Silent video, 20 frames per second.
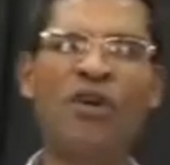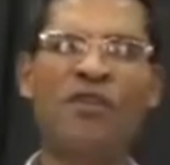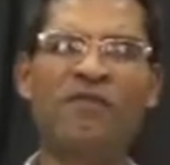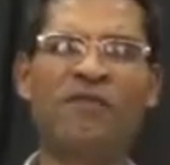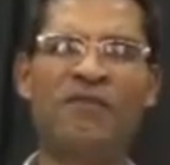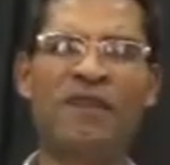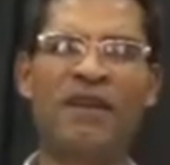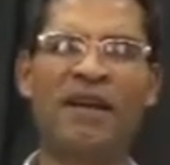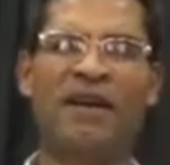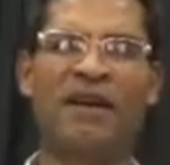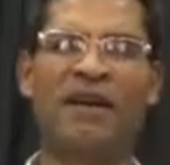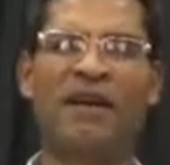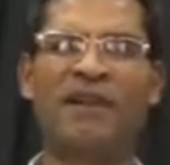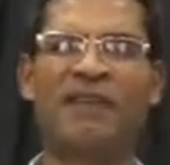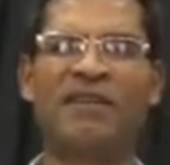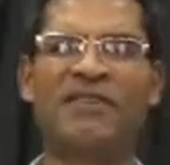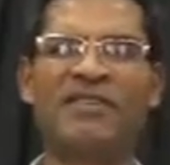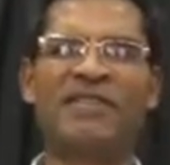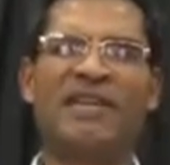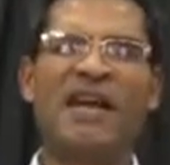of
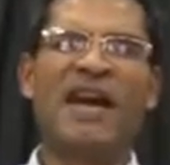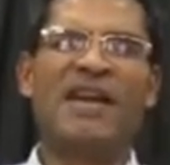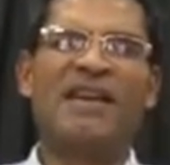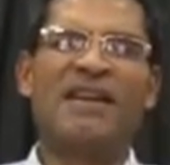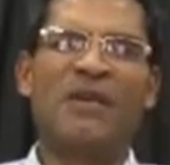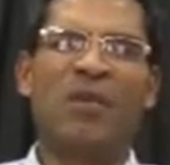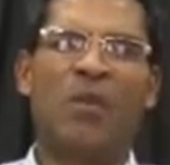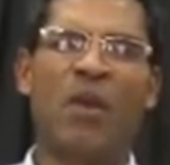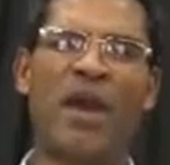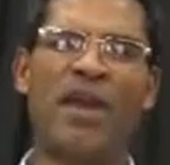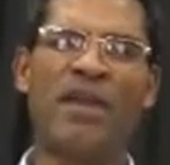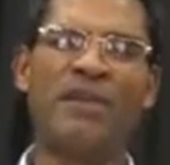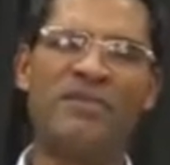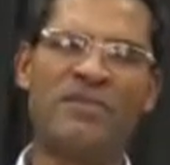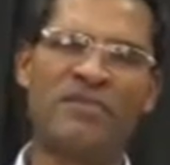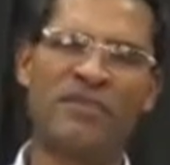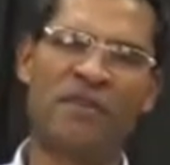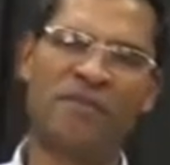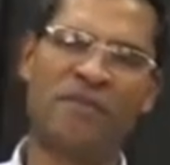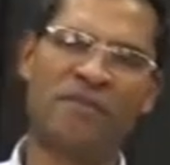the standard
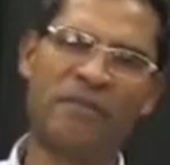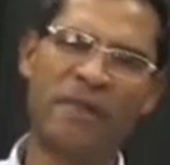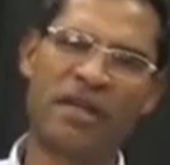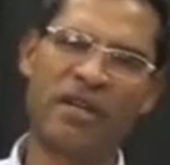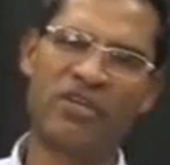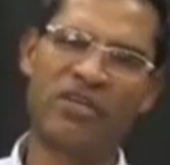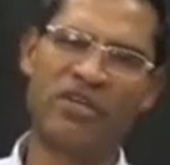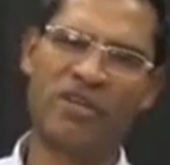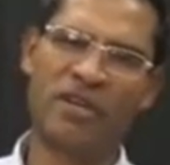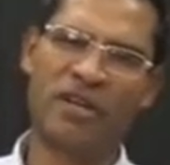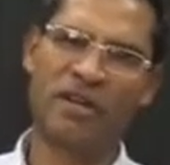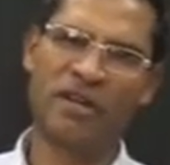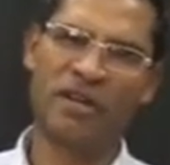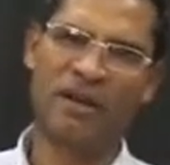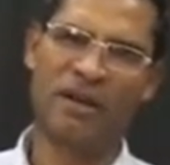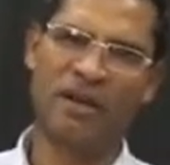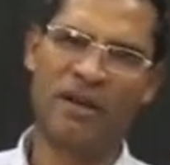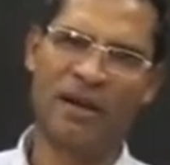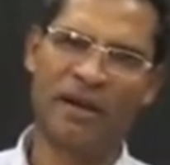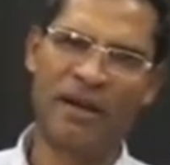ways of measuring
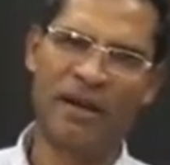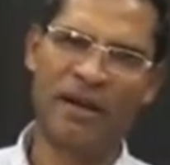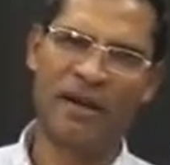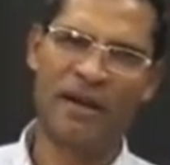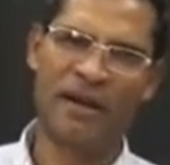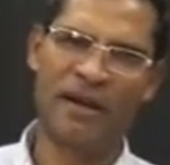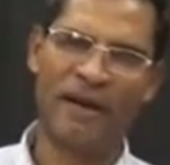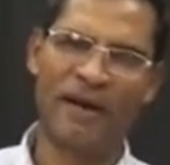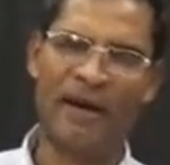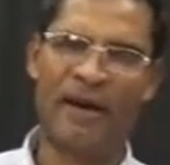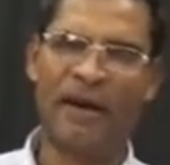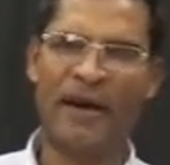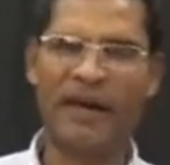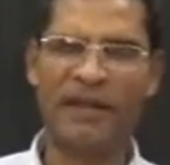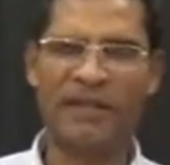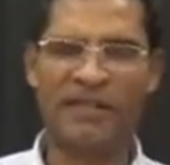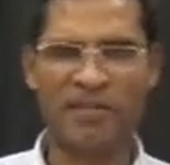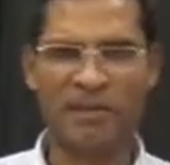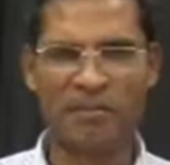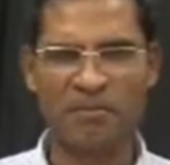
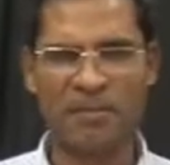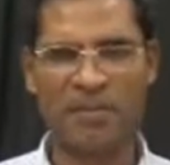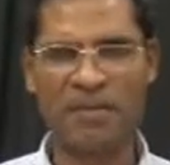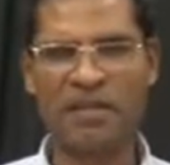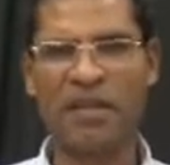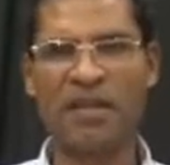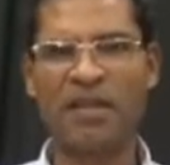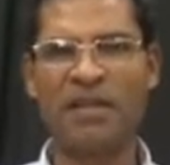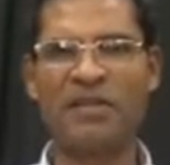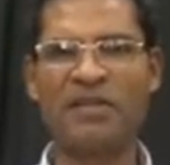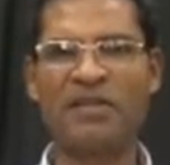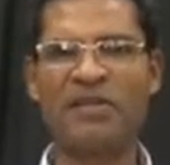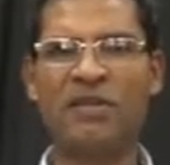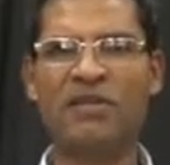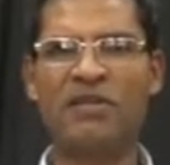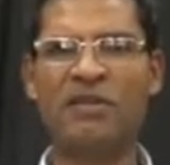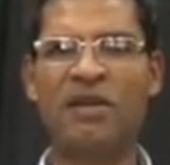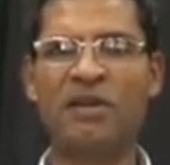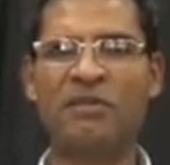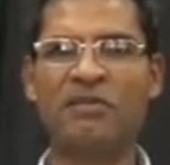items is
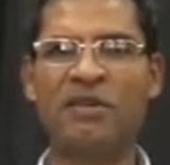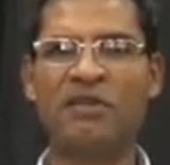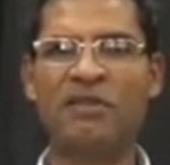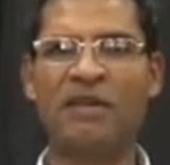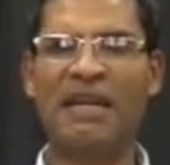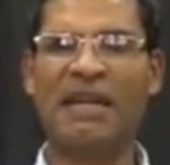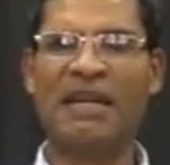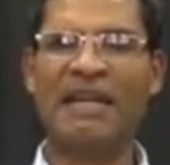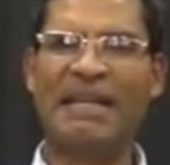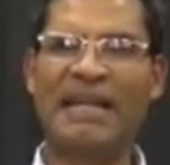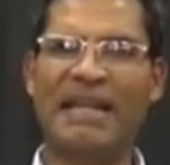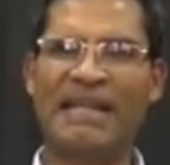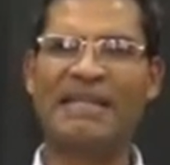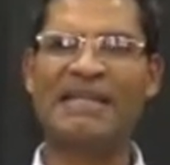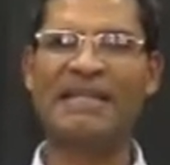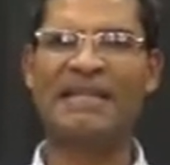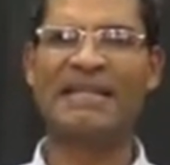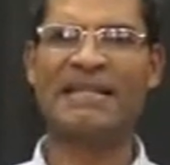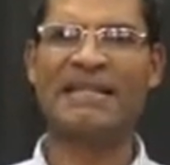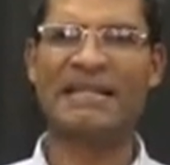in terms of a
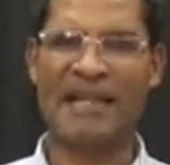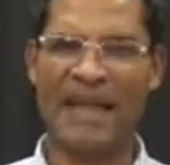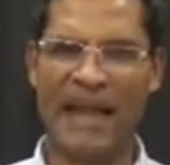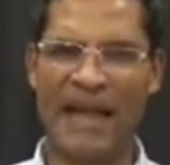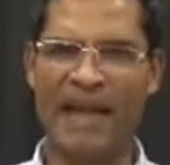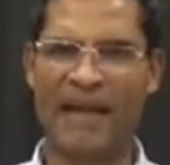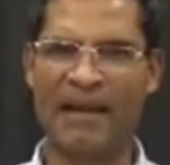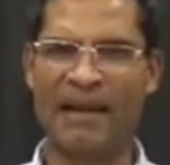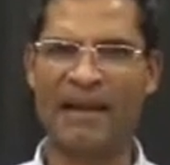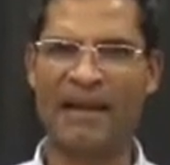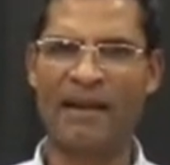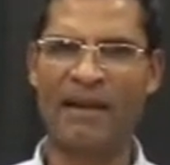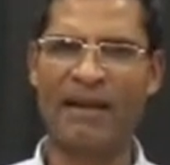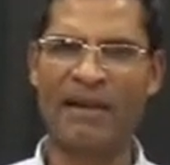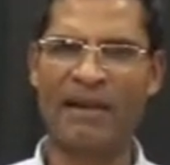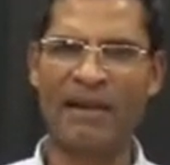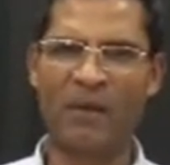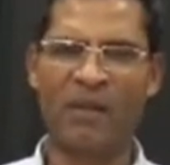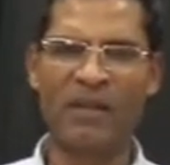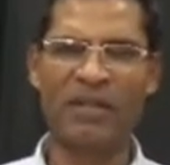Likert scale
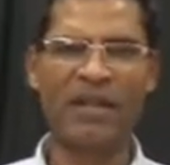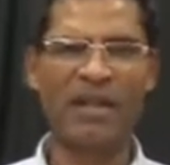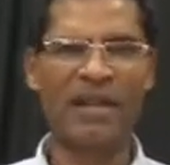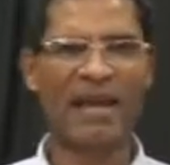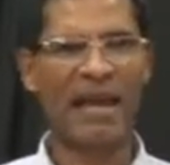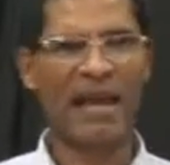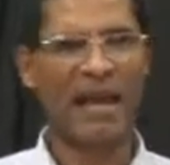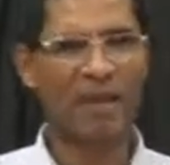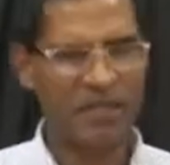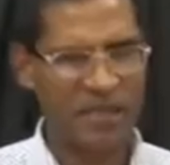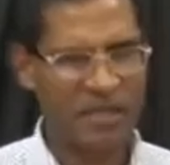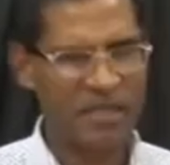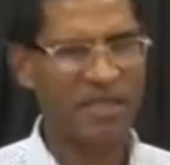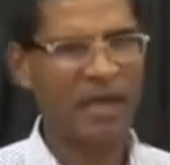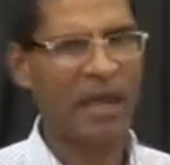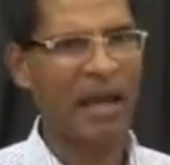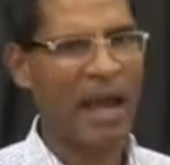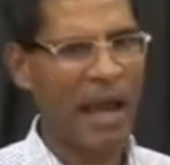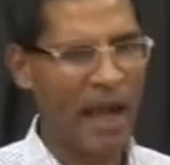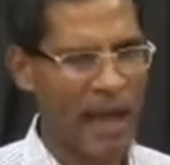with a
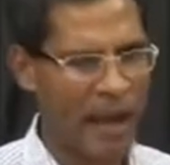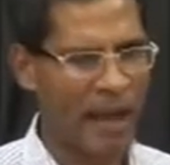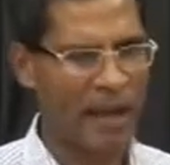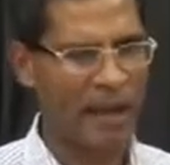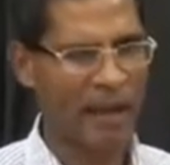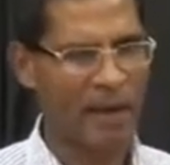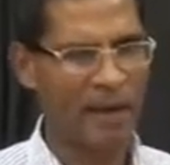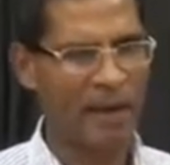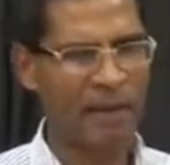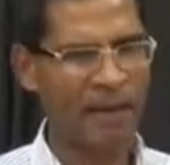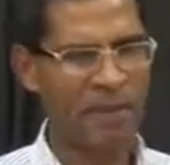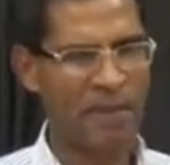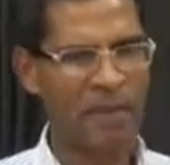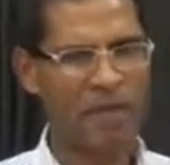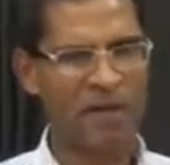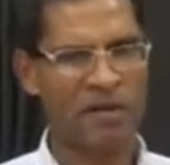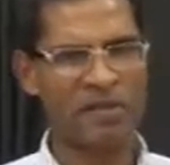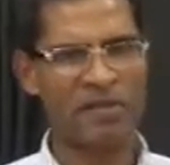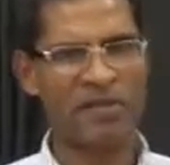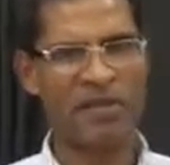capital L,
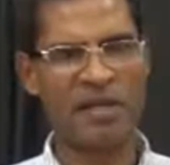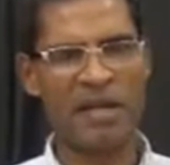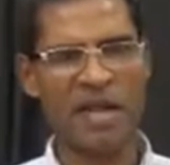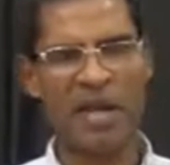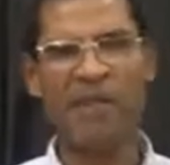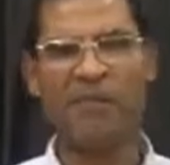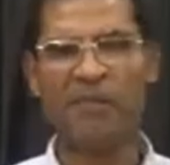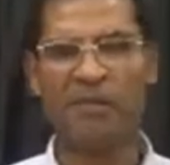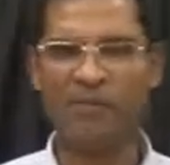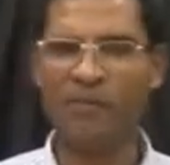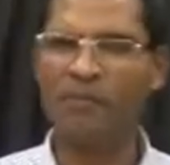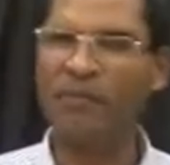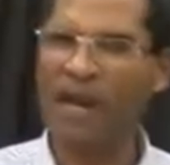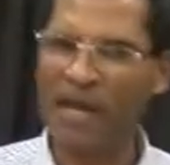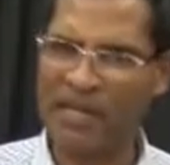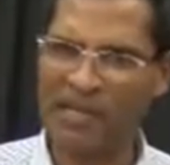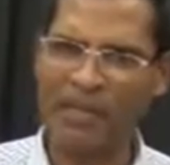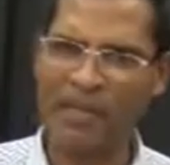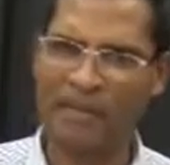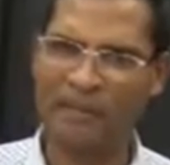because it's the name of a
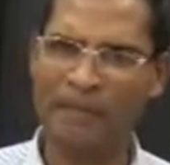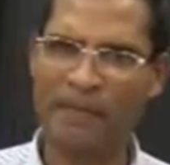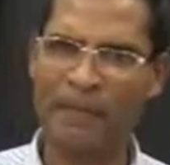person.